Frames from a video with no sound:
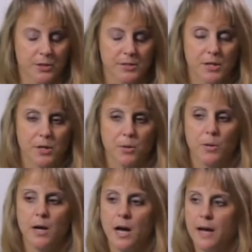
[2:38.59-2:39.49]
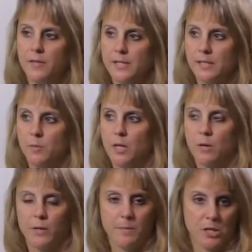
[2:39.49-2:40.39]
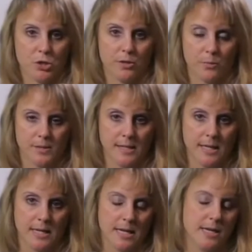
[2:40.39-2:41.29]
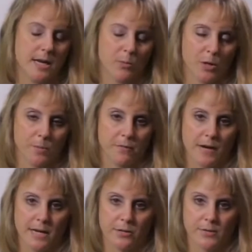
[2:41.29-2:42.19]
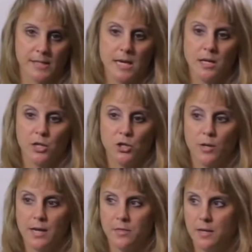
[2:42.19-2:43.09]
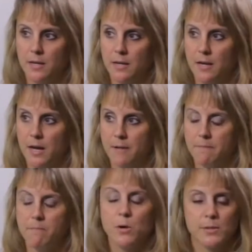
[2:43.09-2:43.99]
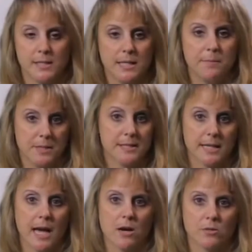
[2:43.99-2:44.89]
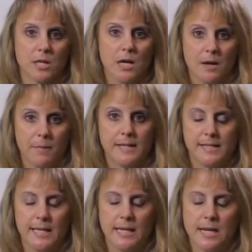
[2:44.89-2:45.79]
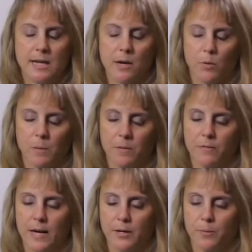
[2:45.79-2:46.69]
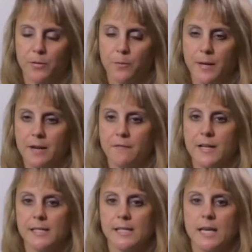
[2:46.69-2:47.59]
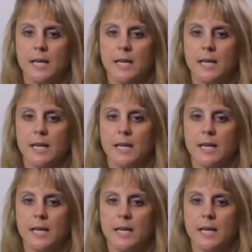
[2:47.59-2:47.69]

So obviously we all want to make sure that we're seeing in-network providers because you get the most deep discount by seeing an in-network provider with your benefits.